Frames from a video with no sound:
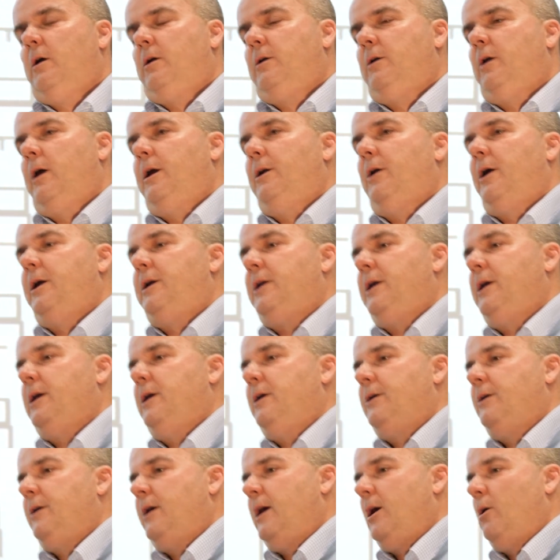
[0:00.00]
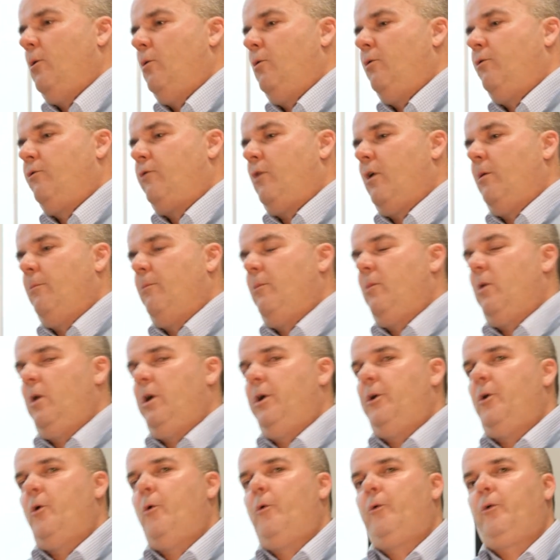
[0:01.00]
an idea now from
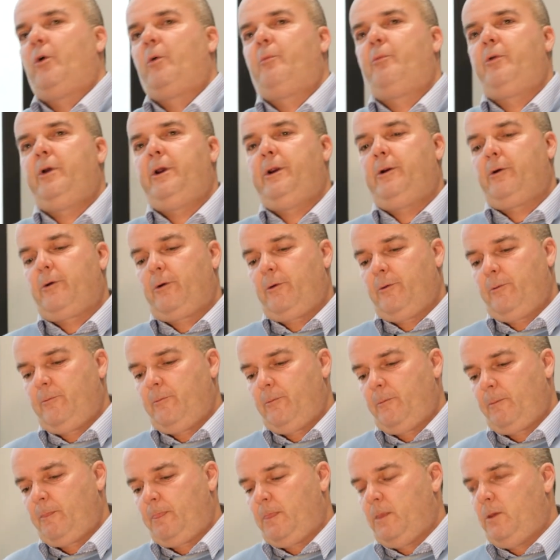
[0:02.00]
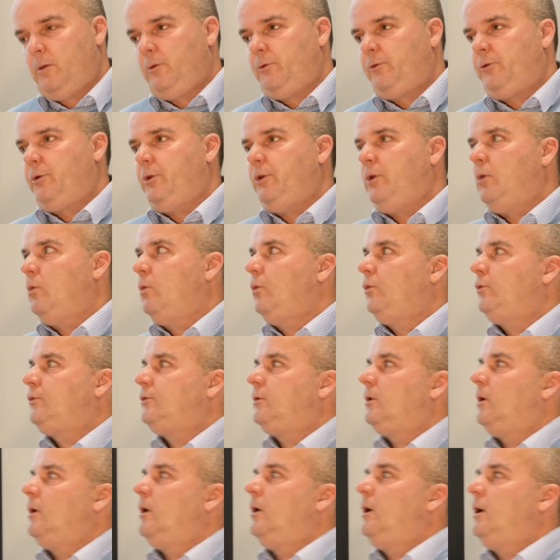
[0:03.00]
an owner breeder to
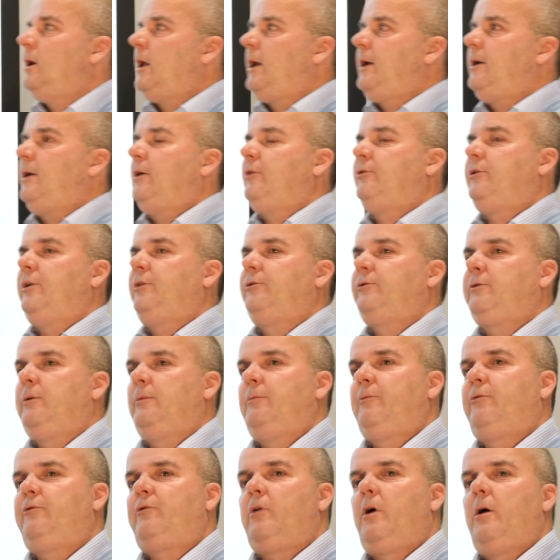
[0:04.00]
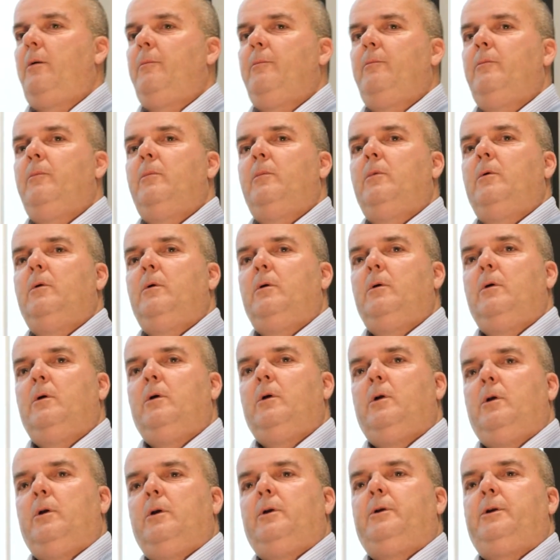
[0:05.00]
use lighting system from
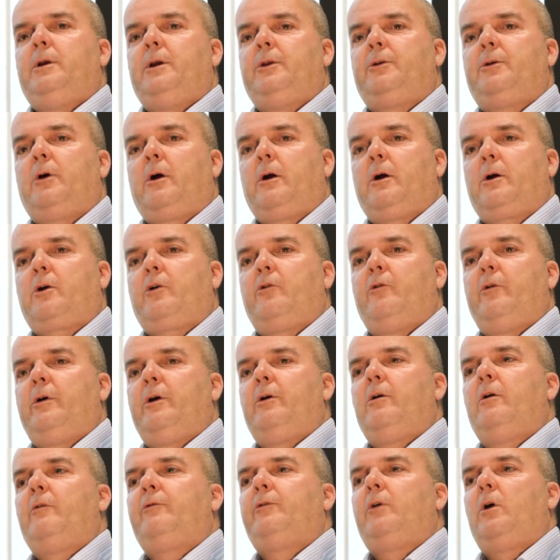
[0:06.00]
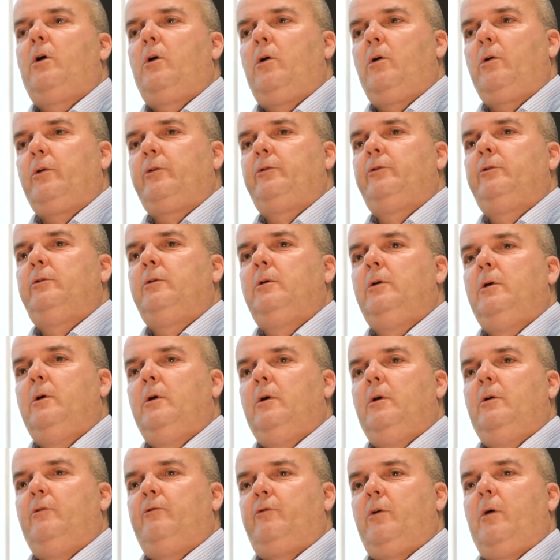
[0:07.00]
the entire career of the horse,
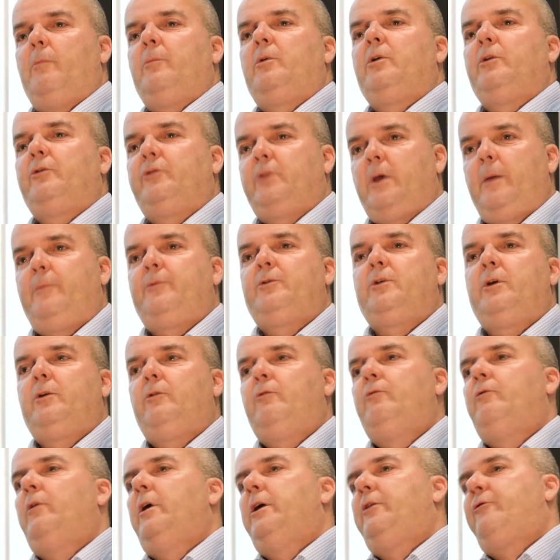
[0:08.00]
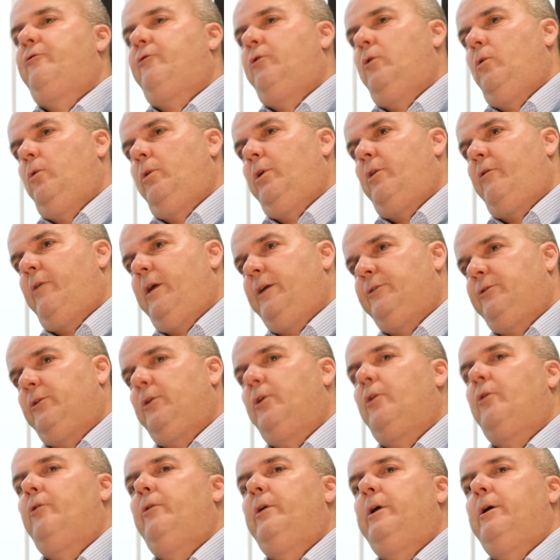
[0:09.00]
from conception right through the
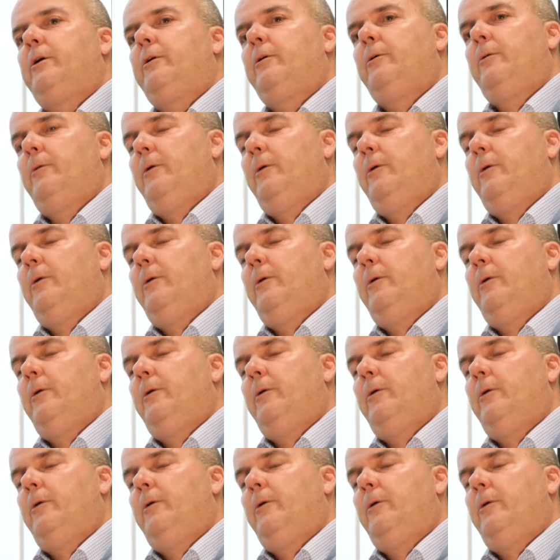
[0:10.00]
racing career.